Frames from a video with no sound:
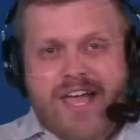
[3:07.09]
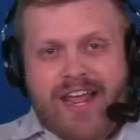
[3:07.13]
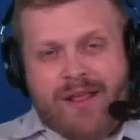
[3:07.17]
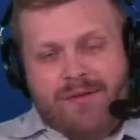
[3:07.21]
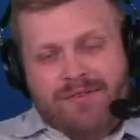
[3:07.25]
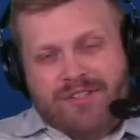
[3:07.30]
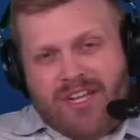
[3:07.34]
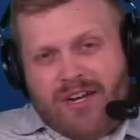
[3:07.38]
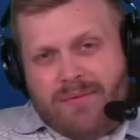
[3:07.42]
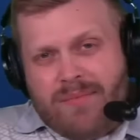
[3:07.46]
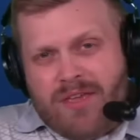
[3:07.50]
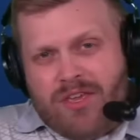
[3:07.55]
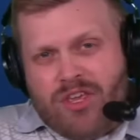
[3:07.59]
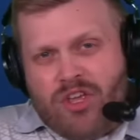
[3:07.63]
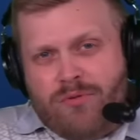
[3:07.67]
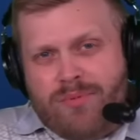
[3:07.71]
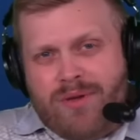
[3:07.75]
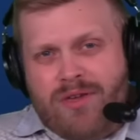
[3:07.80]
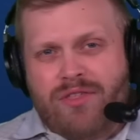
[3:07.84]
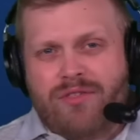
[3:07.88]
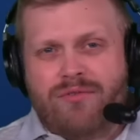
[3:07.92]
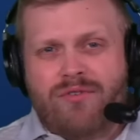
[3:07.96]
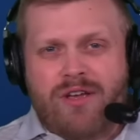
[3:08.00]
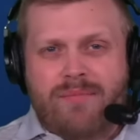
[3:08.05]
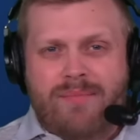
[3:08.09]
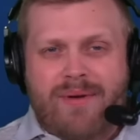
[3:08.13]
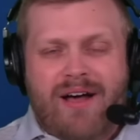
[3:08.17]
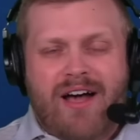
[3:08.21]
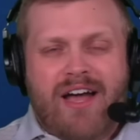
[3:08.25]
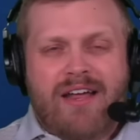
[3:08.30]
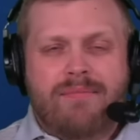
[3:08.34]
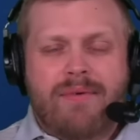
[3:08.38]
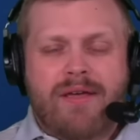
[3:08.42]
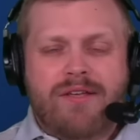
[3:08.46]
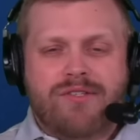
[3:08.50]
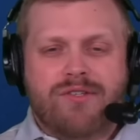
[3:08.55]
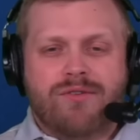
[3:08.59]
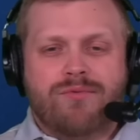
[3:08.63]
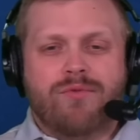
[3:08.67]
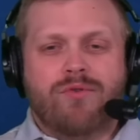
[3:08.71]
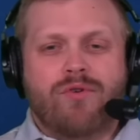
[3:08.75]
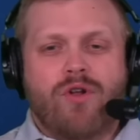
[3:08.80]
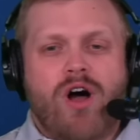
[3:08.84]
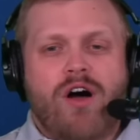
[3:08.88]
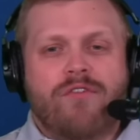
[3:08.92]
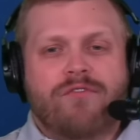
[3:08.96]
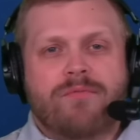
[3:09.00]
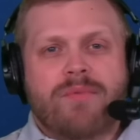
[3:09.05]
And he was going to be QB3 behind Mason
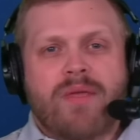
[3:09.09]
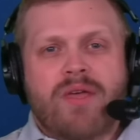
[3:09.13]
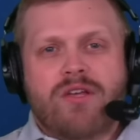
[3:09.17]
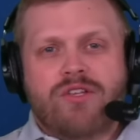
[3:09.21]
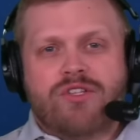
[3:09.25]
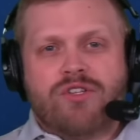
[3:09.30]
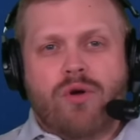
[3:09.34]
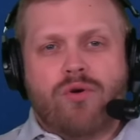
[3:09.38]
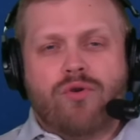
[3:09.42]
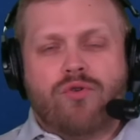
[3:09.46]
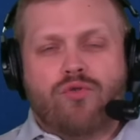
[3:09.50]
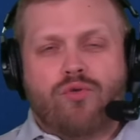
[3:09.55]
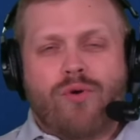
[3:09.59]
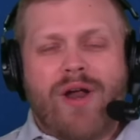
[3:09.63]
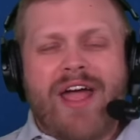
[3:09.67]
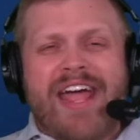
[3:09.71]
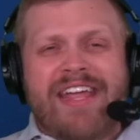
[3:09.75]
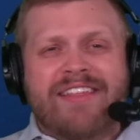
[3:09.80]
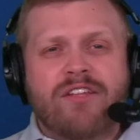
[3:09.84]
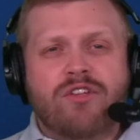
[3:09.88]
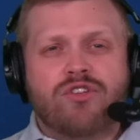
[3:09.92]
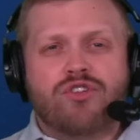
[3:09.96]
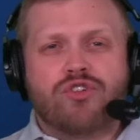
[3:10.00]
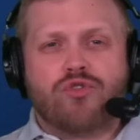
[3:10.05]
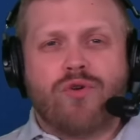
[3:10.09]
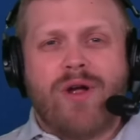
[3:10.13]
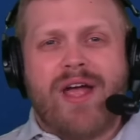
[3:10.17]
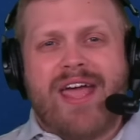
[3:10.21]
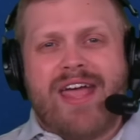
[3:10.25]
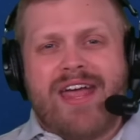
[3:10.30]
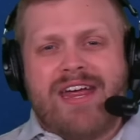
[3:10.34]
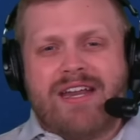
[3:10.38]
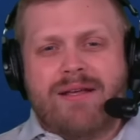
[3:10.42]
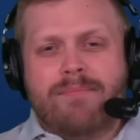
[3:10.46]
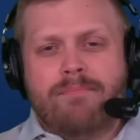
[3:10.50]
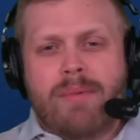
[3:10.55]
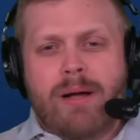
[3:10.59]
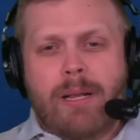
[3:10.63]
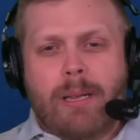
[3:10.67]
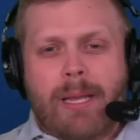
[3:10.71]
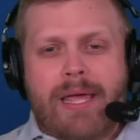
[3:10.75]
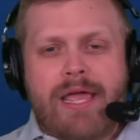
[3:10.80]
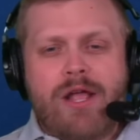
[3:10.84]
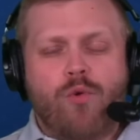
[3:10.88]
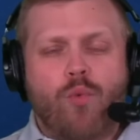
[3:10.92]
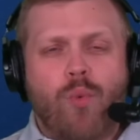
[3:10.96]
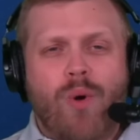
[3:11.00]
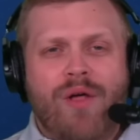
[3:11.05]
Rudolph. So grade the trade.
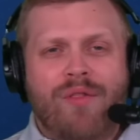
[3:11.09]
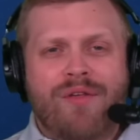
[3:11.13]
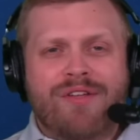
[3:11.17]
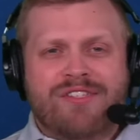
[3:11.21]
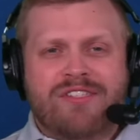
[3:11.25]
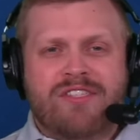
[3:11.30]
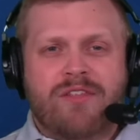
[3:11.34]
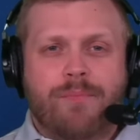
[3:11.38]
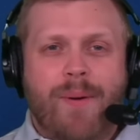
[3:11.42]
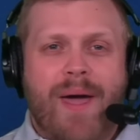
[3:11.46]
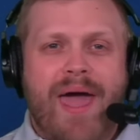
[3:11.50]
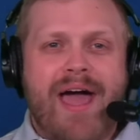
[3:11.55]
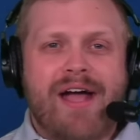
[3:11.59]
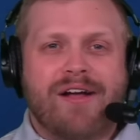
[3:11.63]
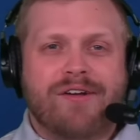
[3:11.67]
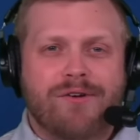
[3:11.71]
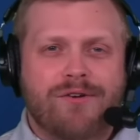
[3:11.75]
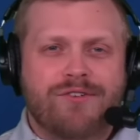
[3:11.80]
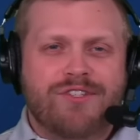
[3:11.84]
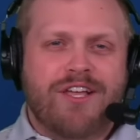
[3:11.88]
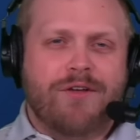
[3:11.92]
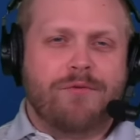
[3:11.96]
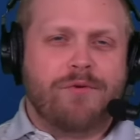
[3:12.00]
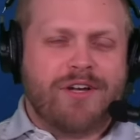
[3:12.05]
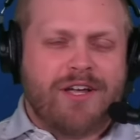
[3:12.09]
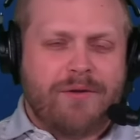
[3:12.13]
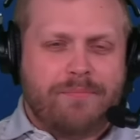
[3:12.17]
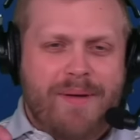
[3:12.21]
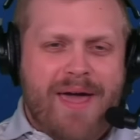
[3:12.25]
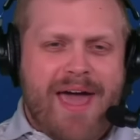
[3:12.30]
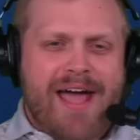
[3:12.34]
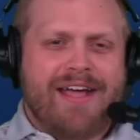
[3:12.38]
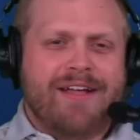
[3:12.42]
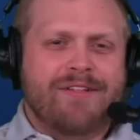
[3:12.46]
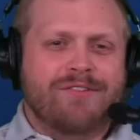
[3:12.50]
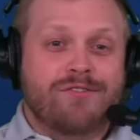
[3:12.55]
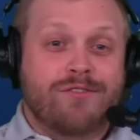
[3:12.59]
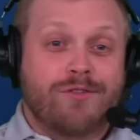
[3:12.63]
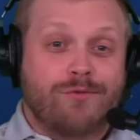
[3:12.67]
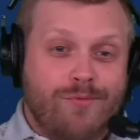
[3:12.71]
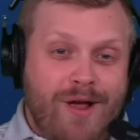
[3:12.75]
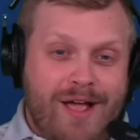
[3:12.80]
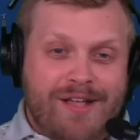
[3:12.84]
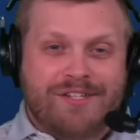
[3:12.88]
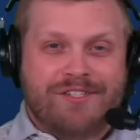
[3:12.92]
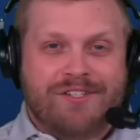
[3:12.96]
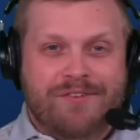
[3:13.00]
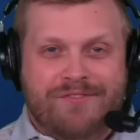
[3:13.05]
Malik Willis to the Packers. Then we'll get back into the
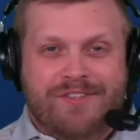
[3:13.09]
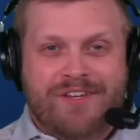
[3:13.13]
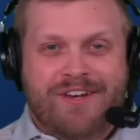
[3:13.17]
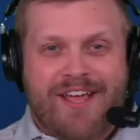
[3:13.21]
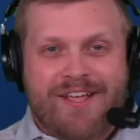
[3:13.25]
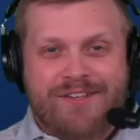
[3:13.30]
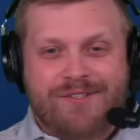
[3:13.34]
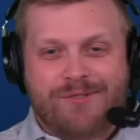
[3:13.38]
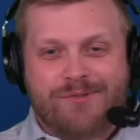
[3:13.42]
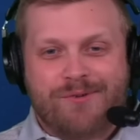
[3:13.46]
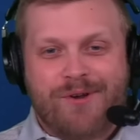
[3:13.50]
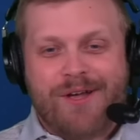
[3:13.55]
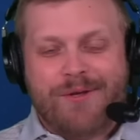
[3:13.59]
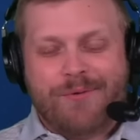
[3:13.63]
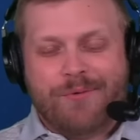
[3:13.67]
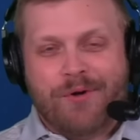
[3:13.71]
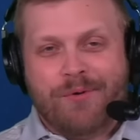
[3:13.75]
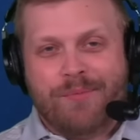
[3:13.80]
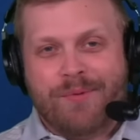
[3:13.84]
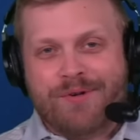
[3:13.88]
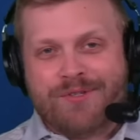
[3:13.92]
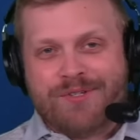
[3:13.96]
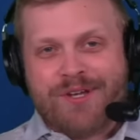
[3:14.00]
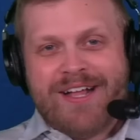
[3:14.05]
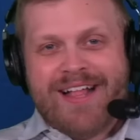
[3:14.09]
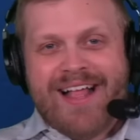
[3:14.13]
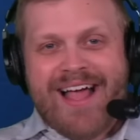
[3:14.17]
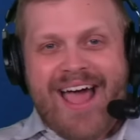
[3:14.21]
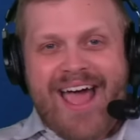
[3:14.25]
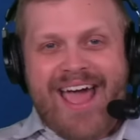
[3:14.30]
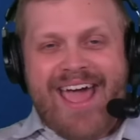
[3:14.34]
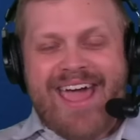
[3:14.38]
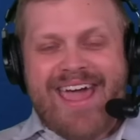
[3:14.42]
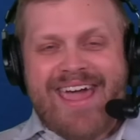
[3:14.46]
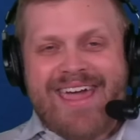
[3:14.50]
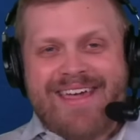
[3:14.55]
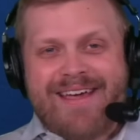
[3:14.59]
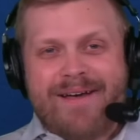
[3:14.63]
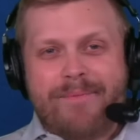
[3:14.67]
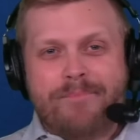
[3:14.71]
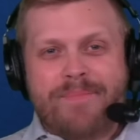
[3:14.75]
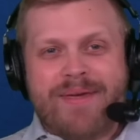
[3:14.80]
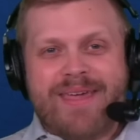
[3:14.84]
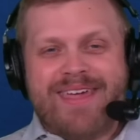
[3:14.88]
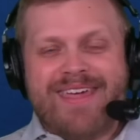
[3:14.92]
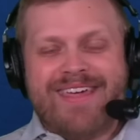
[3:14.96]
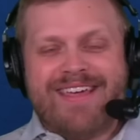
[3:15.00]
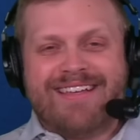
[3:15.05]
rest of today's trade rumors. A,
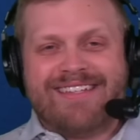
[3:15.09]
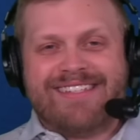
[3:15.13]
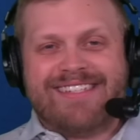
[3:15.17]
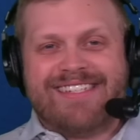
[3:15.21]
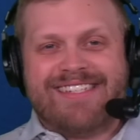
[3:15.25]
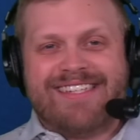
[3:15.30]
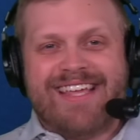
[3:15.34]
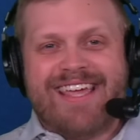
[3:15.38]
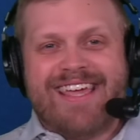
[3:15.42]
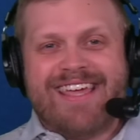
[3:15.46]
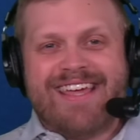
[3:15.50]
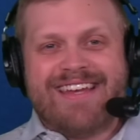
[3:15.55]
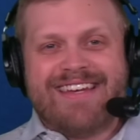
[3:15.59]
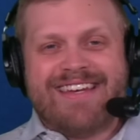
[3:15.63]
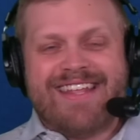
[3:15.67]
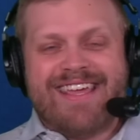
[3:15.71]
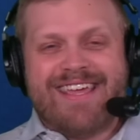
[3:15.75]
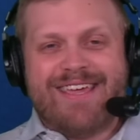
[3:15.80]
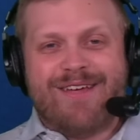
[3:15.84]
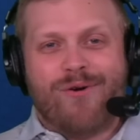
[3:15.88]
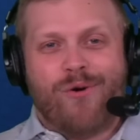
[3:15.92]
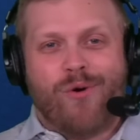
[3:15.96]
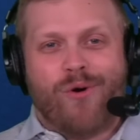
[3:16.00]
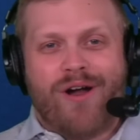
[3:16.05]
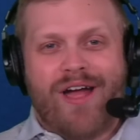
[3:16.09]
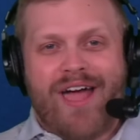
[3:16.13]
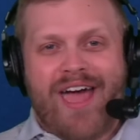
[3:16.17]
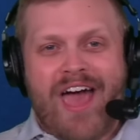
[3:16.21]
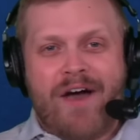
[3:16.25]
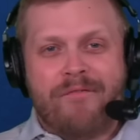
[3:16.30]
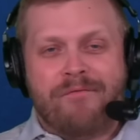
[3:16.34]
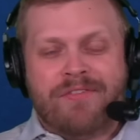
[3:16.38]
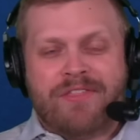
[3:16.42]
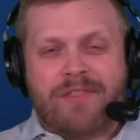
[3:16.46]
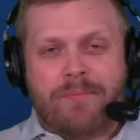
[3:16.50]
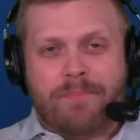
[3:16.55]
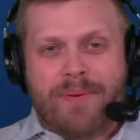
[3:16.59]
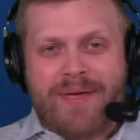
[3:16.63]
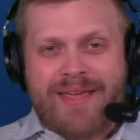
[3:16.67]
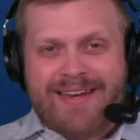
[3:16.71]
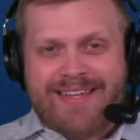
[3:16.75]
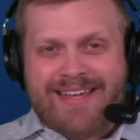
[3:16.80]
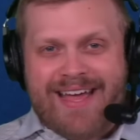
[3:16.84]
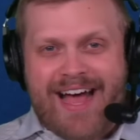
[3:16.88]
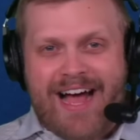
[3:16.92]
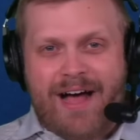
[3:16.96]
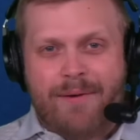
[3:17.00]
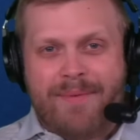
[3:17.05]
B, C, D, or F at the
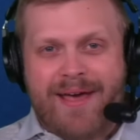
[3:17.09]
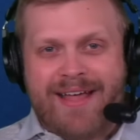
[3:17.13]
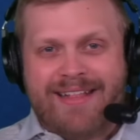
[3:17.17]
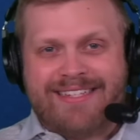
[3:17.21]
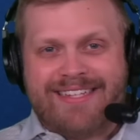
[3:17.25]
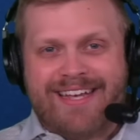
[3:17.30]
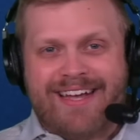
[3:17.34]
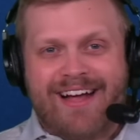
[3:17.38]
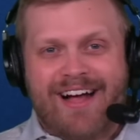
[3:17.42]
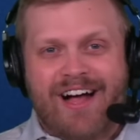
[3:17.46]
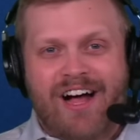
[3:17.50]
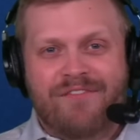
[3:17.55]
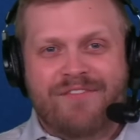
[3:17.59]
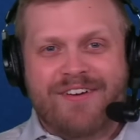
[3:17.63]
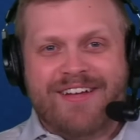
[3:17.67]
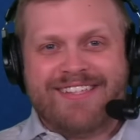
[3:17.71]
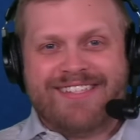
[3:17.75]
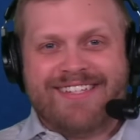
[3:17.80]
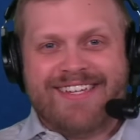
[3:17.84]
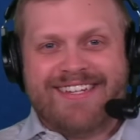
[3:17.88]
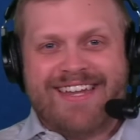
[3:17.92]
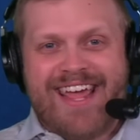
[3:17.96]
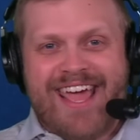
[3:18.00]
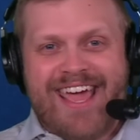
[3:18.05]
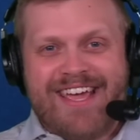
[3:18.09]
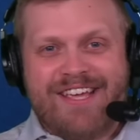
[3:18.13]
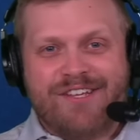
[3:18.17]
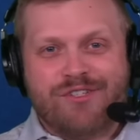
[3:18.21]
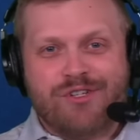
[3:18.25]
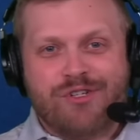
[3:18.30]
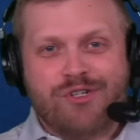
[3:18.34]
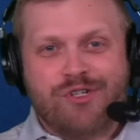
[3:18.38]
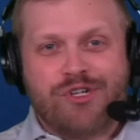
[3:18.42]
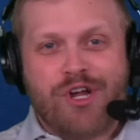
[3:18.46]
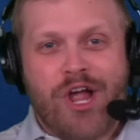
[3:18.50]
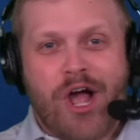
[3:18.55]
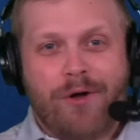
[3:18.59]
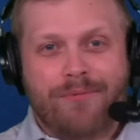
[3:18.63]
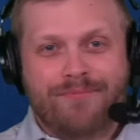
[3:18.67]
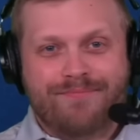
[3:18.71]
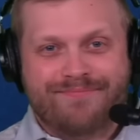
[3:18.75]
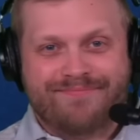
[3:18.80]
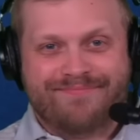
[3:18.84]
pinned comments of today's show.